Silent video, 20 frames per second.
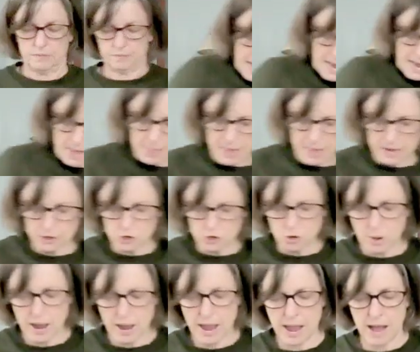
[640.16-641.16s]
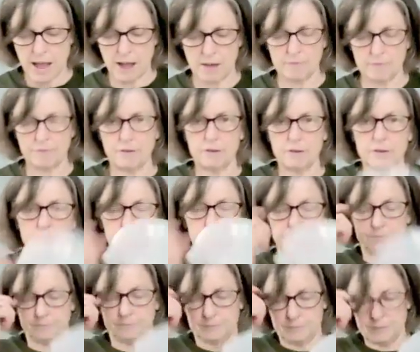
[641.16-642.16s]
And then you have,
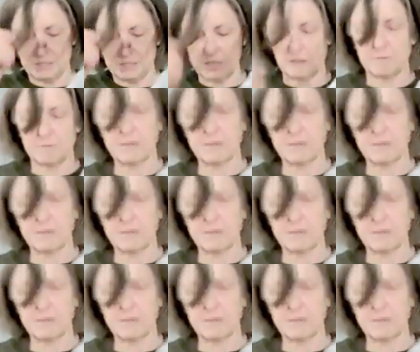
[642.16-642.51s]
let me take off